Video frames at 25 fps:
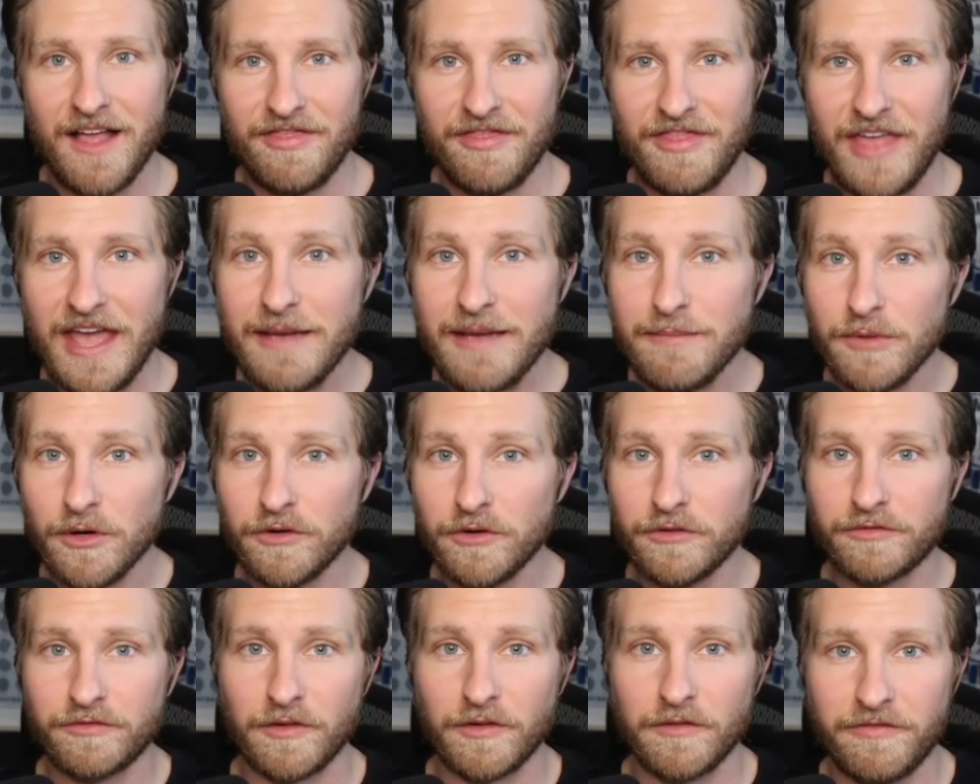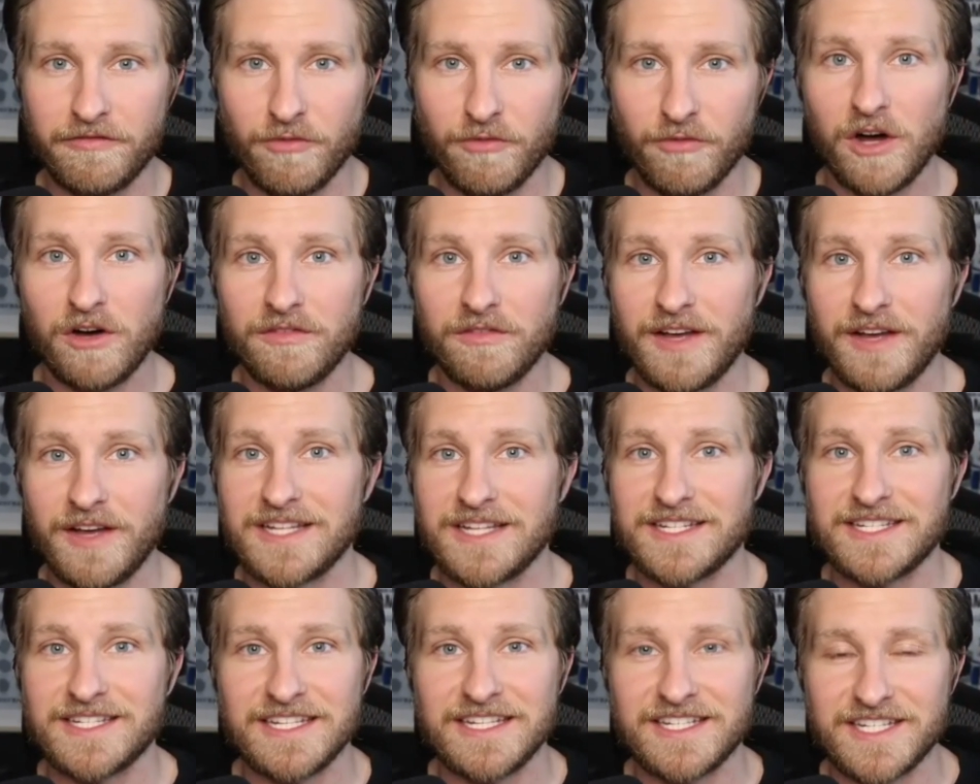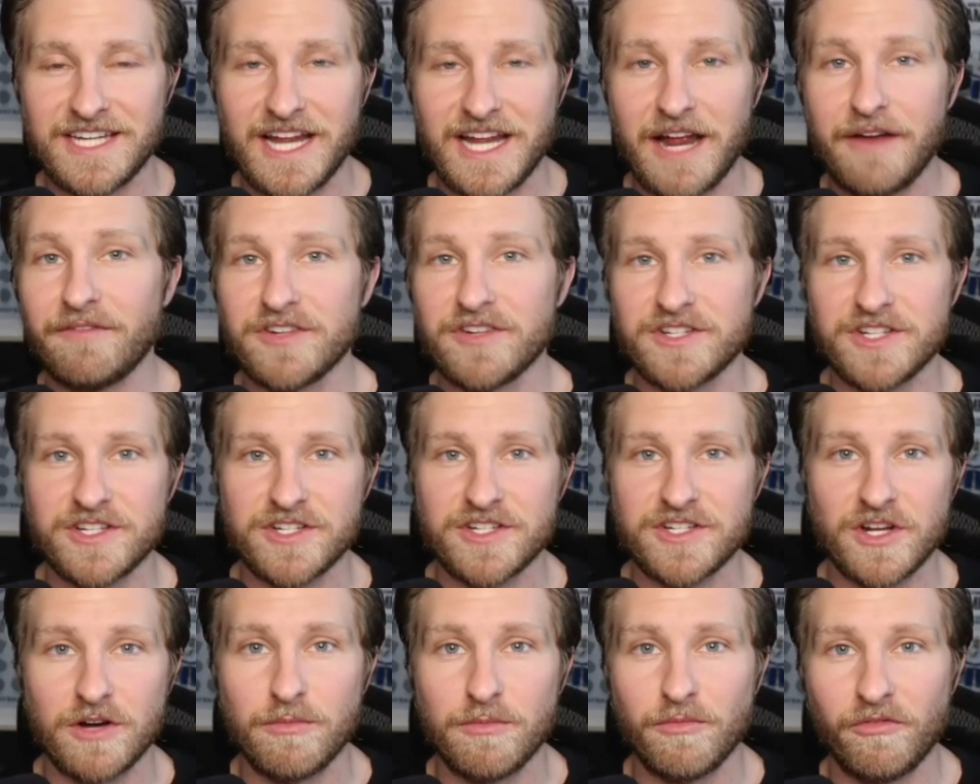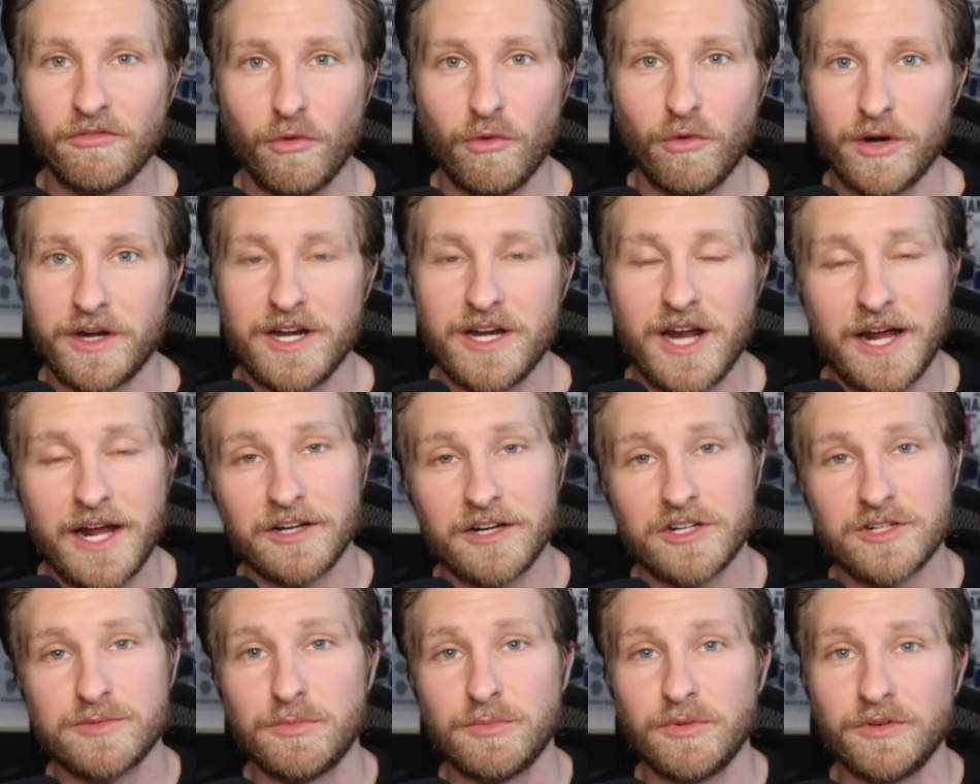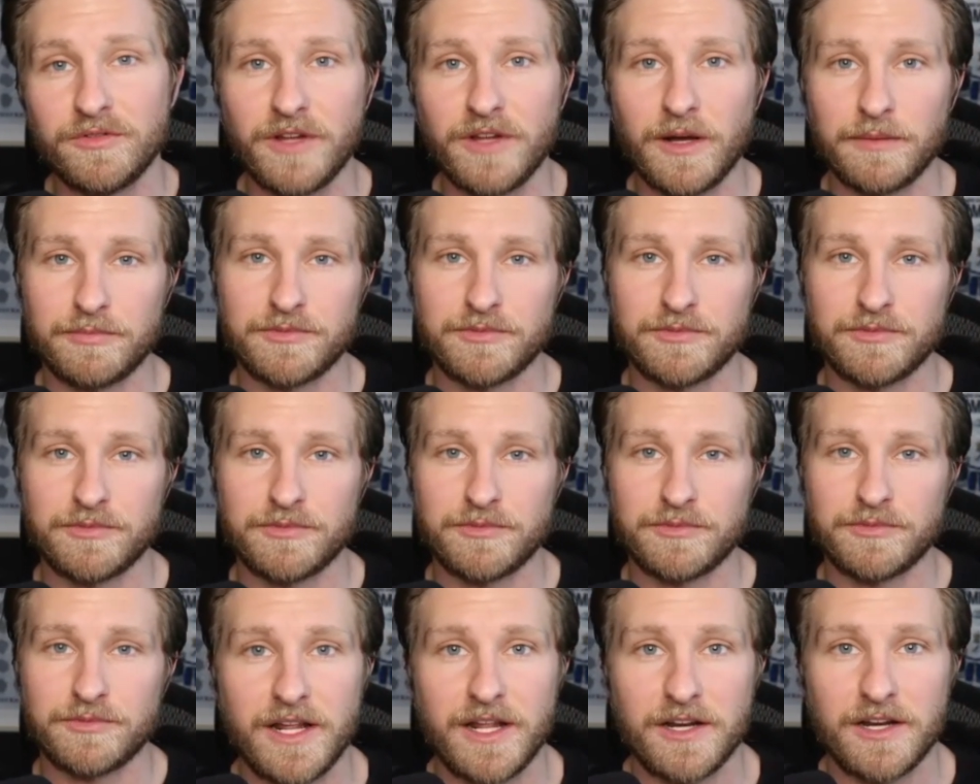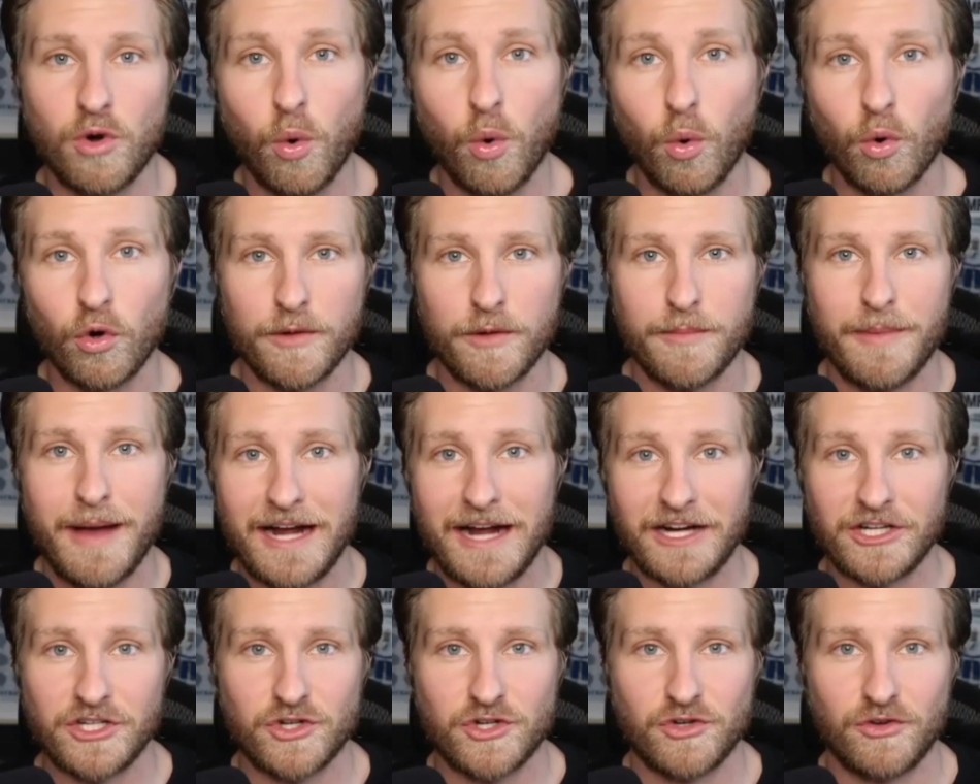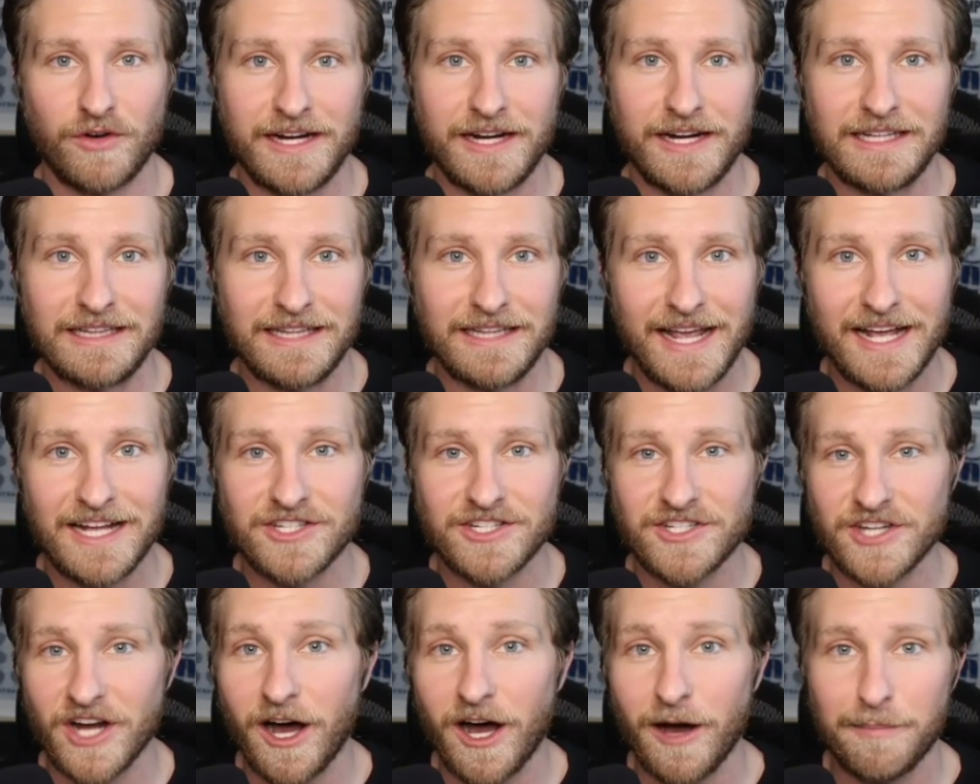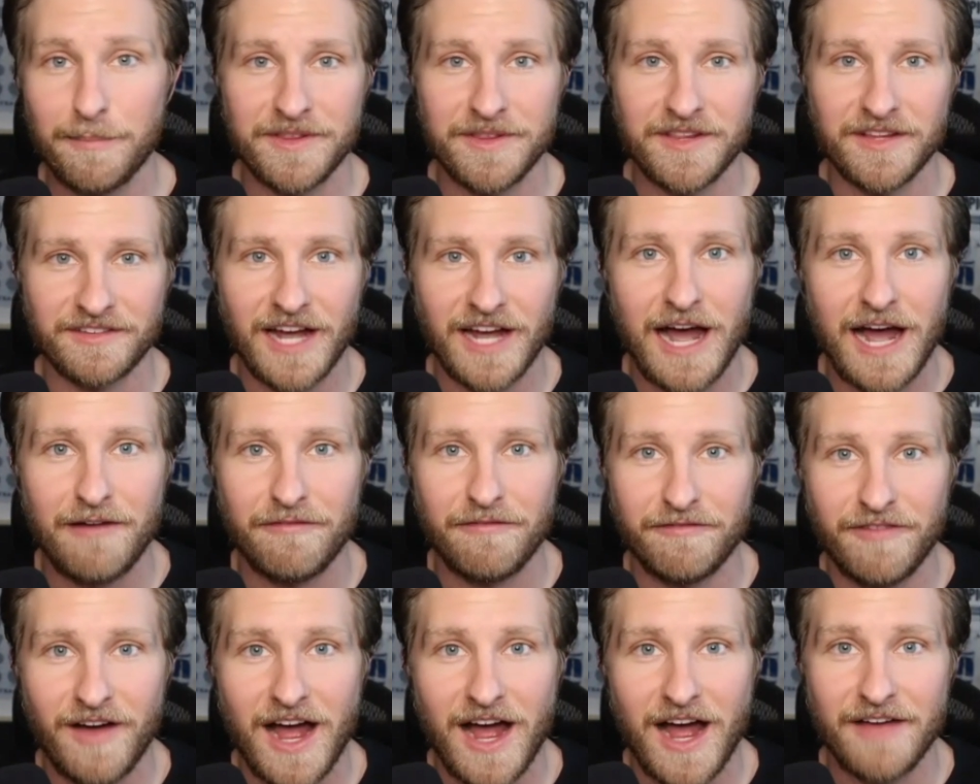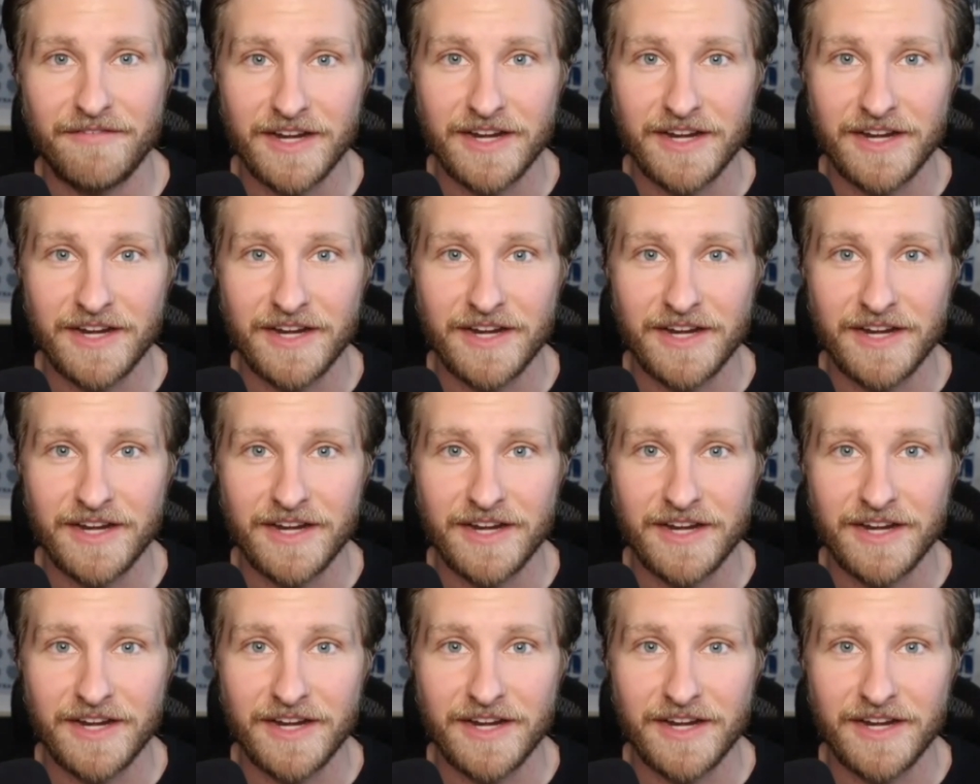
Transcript: They moved from 4 to 12 as the San Francisco 49ers moved up to go get quarterback Trey Lance up in the top five.